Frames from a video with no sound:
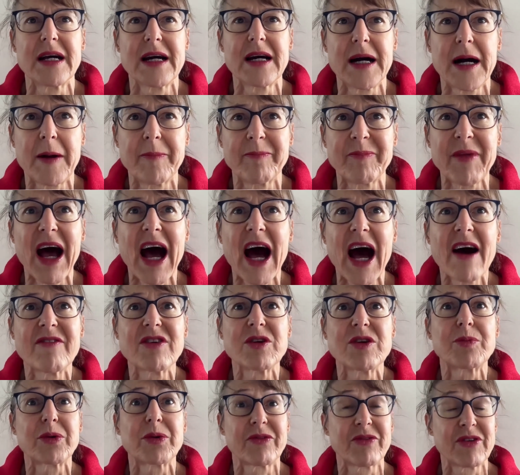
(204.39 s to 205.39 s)

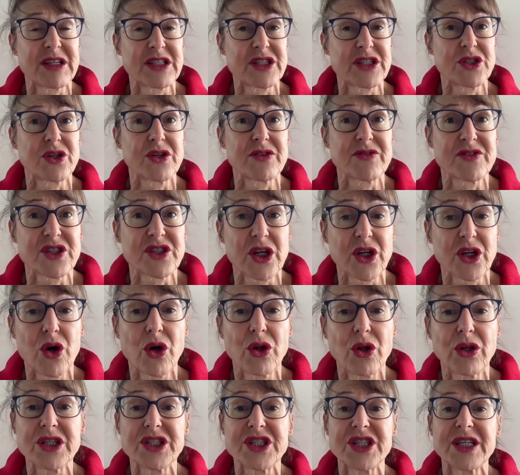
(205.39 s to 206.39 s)
Harvard professor of
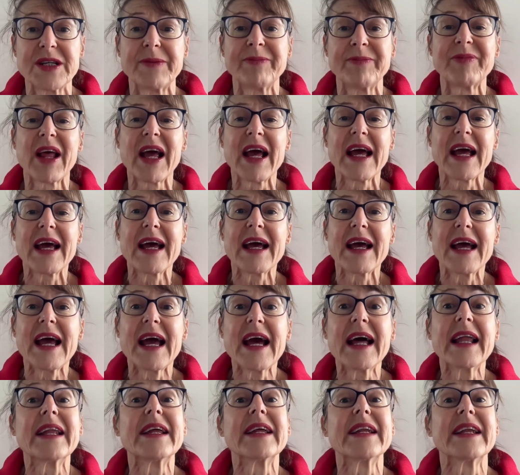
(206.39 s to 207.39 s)
psychology,
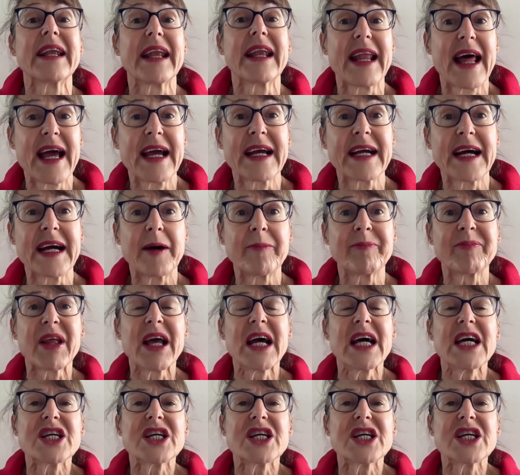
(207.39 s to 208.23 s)
Ellen Langer.